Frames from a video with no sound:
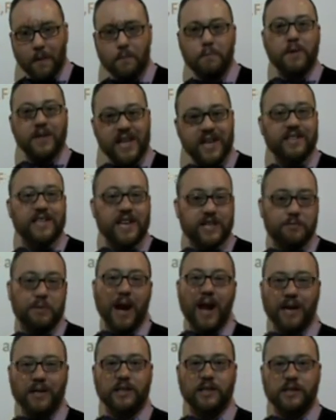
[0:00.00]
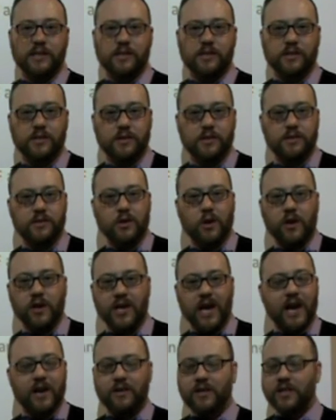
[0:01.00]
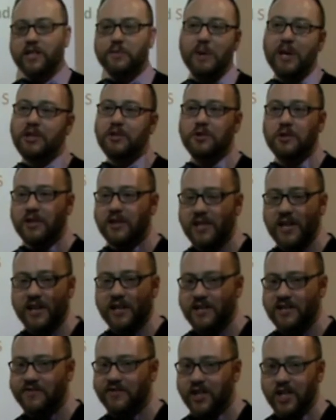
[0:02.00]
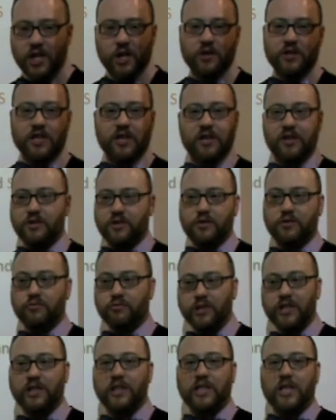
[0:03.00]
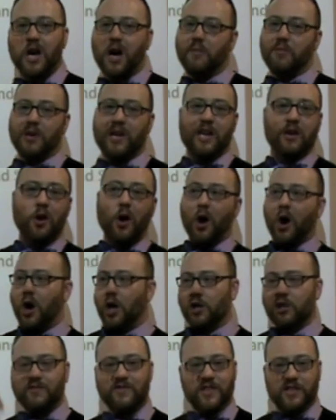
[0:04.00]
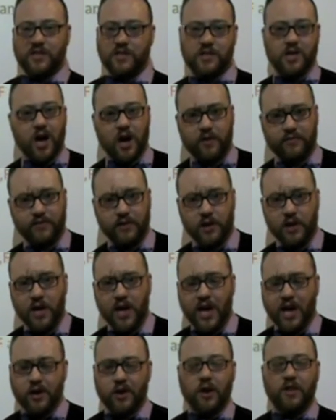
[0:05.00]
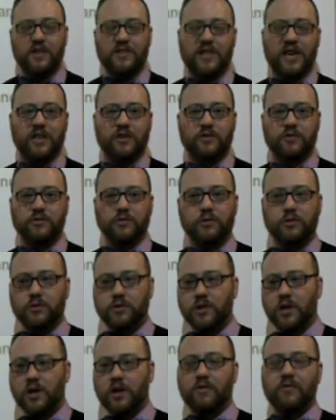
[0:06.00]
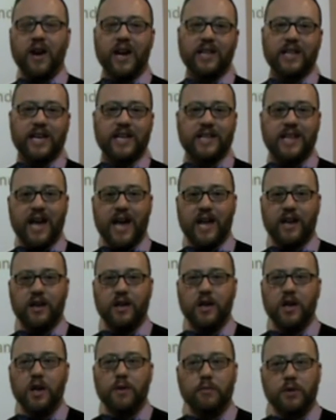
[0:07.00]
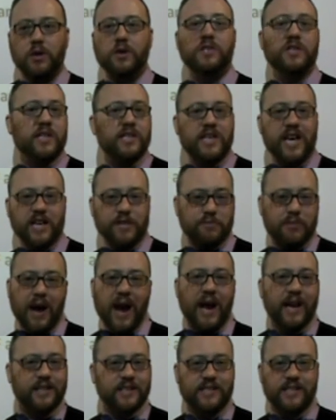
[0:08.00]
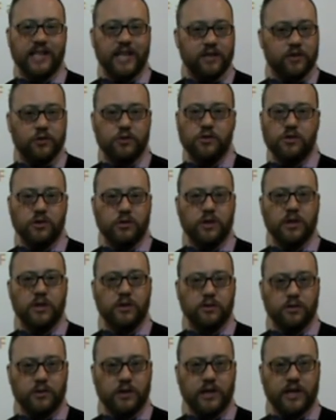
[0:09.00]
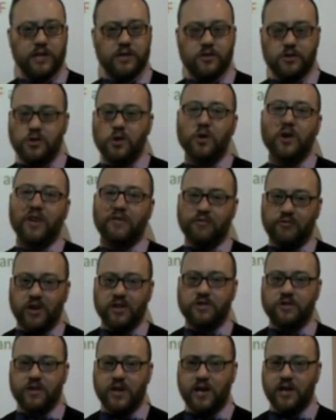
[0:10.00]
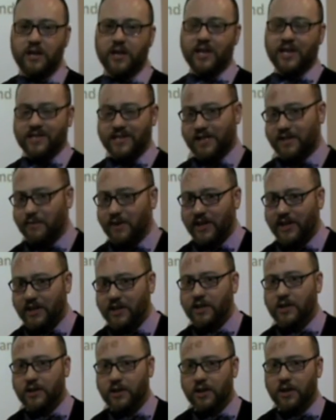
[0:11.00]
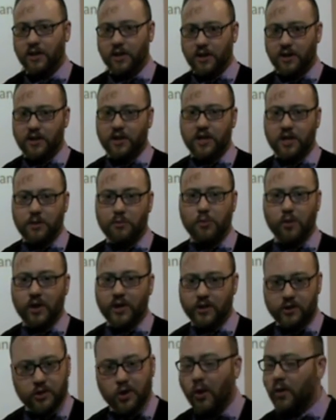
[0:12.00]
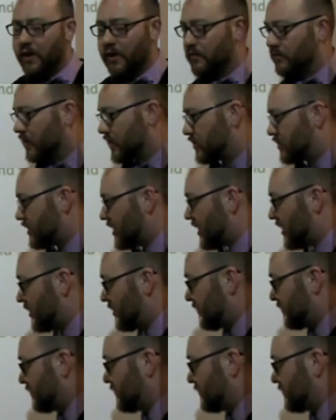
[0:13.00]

But that takes practice. I don't expect you at the end of this video to really comprehend all of this stuff and all these extra rules right like that, because it takes practice to get used to it. Okay, so don't get frustrated. I guess that's the key point here. Don't get frustrated.